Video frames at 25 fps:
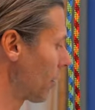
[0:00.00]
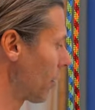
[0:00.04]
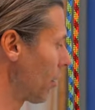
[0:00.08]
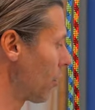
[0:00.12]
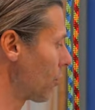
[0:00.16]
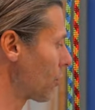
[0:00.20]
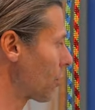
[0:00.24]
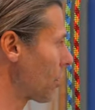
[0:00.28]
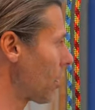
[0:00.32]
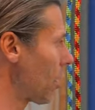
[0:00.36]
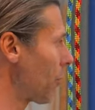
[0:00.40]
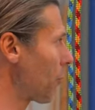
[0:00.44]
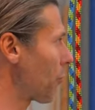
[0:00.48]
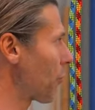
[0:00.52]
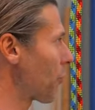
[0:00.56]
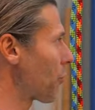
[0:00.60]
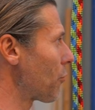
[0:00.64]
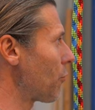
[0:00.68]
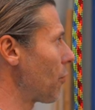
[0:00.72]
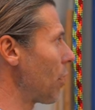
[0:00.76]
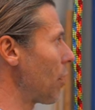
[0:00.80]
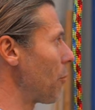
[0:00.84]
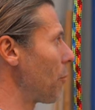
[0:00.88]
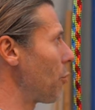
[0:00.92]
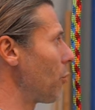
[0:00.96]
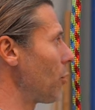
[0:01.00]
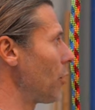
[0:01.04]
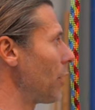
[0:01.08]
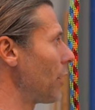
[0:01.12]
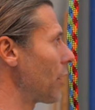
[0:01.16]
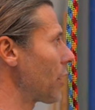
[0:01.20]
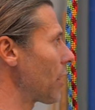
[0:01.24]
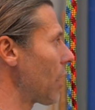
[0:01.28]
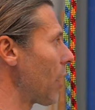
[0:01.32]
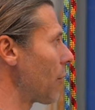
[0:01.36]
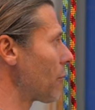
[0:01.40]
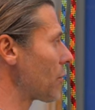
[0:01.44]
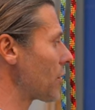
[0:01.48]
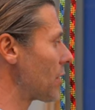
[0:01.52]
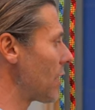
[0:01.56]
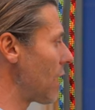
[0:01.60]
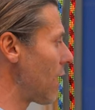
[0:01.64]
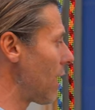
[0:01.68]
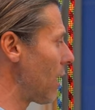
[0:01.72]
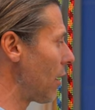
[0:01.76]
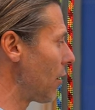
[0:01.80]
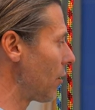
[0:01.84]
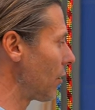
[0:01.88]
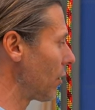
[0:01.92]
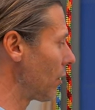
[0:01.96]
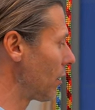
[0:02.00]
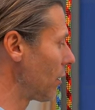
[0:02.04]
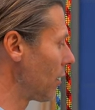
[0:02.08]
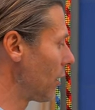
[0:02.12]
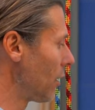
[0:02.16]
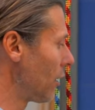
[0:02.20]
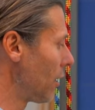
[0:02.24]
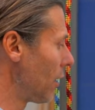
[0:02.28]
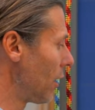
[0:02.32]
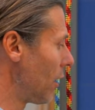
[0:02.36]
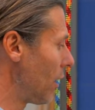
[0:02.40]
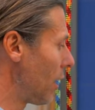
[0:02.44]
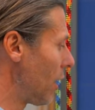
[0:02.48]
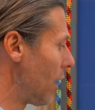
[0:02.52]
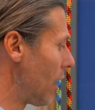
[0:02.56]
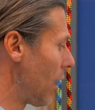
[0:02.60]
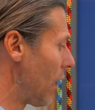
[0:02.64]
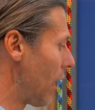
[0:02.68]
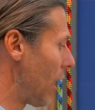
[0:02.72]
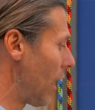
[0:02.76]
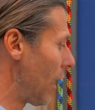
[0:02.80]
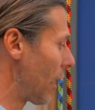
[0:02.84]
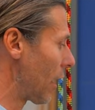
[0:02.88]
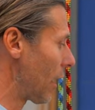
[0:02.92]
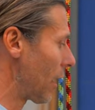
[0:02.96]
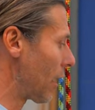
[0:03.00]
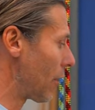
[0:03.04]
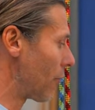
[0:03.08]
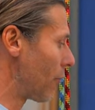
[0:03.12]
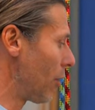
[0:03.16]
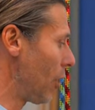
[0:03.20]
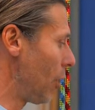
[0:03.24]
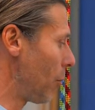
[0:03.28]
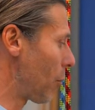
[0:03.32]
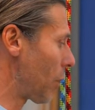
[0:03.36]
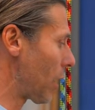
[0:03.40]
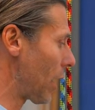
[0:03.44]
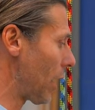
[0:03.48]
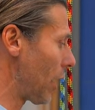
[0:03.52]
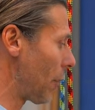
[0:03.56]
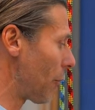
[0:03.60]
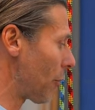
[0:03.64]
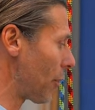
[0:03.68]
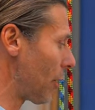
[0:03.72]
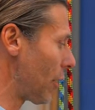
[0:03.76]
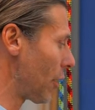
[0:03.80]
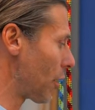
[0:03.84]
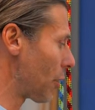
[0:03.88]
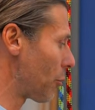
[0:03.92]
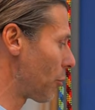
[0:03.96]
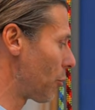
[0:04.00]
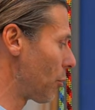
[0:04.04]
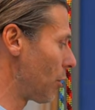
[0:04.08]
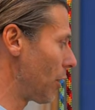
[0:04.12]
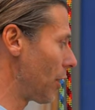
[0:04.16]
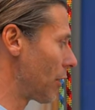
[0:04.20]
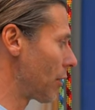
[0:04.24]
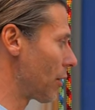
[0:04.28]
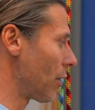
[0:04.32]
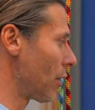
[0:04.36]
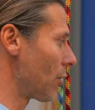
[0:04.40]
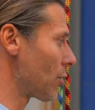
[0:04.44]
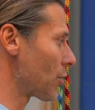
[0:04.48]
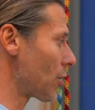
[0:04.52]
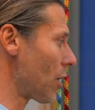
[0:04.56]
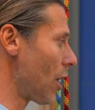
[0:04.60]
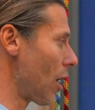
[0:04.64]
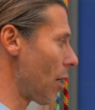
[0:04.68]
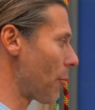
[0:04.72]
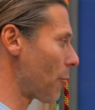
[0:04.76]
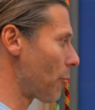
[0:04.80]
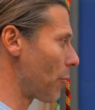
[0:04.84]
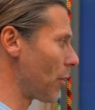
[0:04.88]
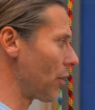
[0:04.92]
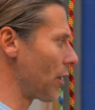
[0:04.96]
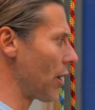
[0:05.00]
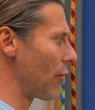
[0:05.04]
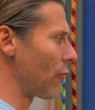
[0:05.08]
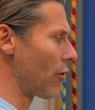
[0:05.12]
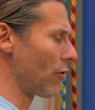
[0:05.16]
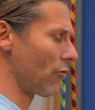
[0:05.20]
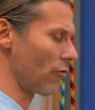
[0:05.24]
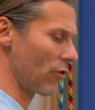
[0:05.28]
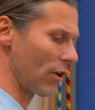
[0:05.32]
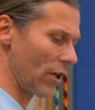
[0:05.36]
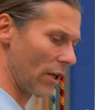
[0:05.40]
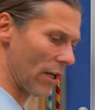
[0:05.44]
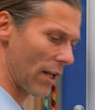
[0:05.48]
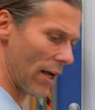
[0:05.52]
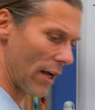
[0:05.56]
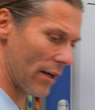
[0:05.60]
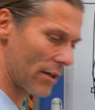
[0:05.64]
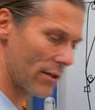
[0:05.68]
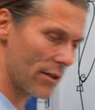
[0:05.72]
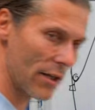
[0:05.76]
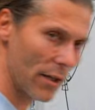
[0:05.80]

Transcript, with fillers: goes up through a pulley, comes down. I get a rope clamp, another pulley, it goes up, but then we realize